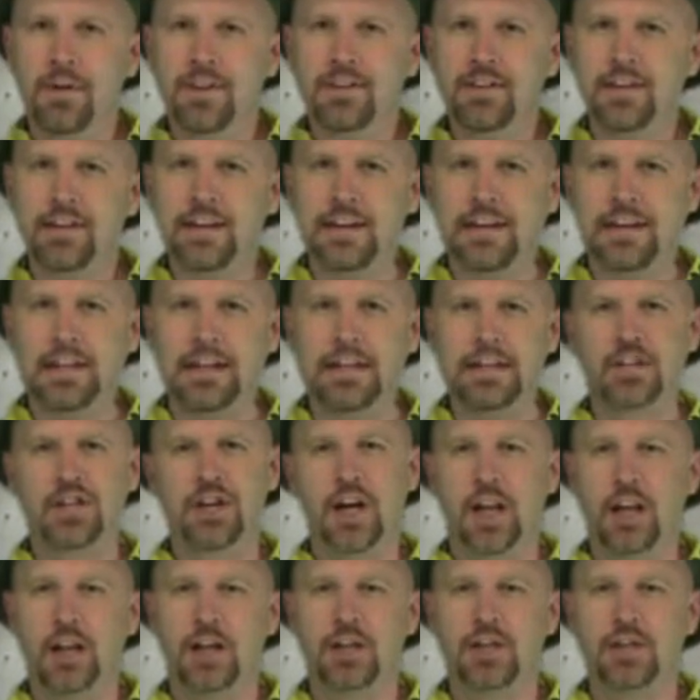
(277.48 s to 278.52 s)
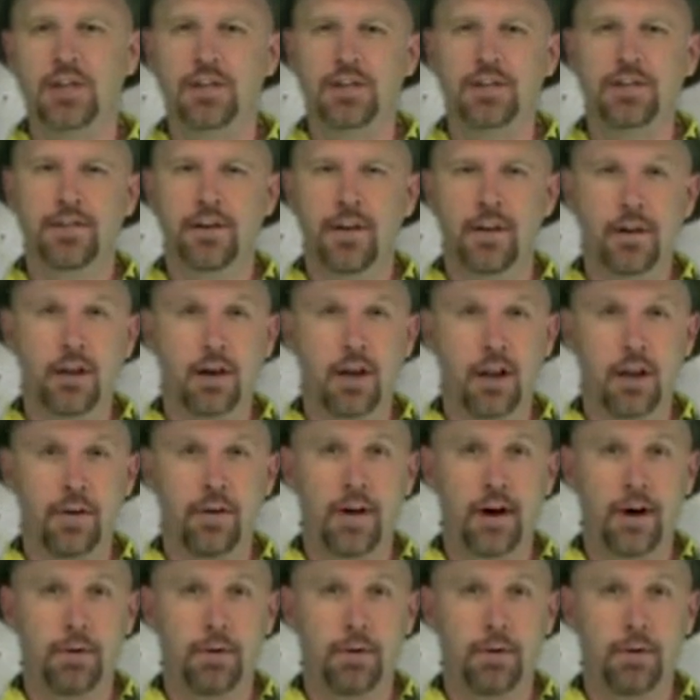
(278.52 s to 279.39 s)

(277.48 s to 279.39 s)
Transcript: Fermentedly Challenged is another